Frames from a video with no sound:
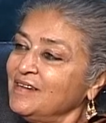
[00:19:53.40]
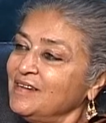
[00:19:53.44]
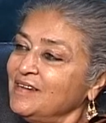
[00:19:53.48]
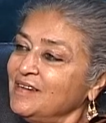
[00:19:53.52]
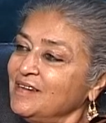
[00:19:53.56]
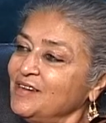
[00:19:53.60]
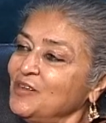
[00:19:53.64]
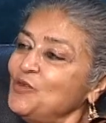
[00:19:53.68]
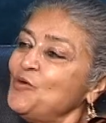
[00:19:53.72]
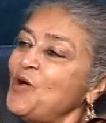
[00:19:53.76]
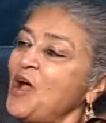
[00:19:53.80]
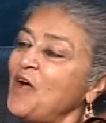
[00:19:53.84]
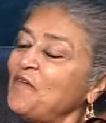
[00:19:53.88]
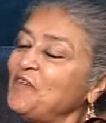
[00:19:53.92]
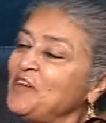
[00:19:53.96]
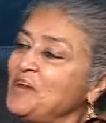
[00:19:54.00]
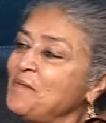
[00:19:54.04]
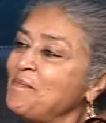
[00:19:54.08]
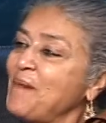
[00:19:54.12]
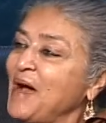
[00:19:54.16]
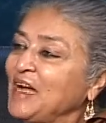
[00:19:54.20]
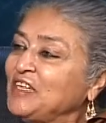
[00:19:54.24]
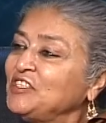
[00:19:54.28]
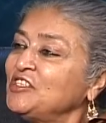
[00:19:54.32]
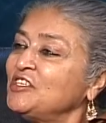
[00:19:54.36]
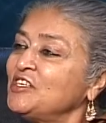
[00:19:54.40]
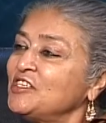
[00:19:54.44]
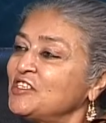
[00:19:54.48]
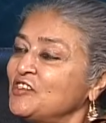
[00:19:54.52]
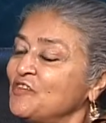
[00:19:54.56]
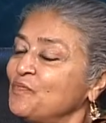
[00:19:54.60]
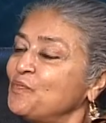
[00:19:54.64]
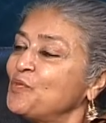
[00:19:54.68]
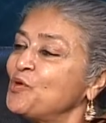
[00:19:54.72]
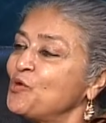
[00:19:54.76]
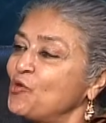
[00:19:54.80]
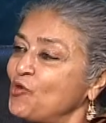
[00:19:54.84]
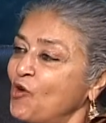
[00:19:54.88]
you have an
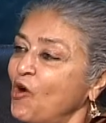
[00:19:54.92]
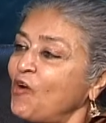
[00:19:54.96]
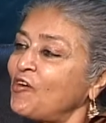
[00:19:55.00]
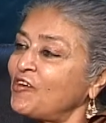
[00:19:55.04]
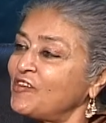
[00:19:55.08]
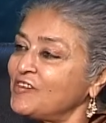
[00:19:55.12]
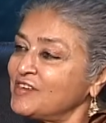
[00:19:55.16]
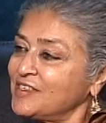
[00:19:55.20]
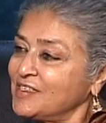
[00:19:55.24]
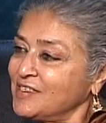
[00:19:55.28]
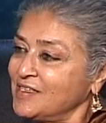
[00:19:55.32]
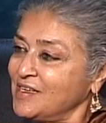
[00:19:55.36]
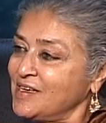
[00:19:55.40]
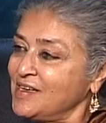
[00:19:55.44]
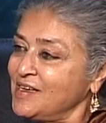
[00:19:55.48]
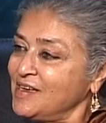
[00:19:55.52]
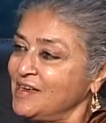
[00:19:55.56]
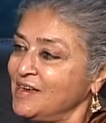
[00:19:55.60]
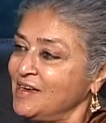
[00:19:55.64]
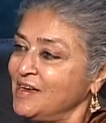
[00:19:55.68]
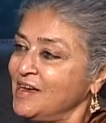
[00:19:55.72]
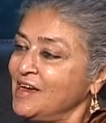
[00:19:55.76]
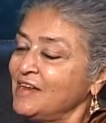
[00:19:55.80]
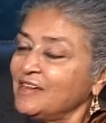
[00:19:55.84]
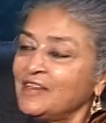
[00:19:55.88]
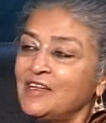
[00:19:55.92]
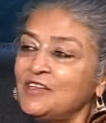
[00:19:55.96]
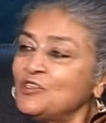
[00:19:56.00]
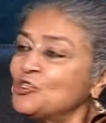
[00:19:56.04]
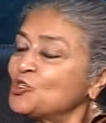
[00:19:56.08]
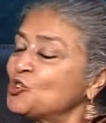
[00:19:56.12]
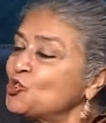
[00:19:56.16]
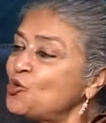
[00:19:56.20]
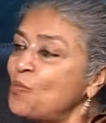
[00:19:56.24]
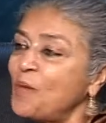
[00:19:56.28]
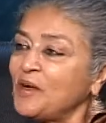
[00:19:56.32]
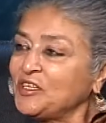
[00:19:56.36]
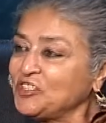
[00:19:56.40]
imaginative bureaucracy, then
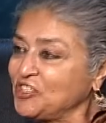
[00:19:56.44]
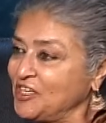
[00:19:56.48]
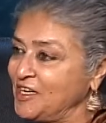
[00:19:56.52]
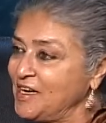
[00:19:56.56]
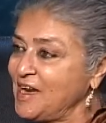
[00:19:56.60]
so much can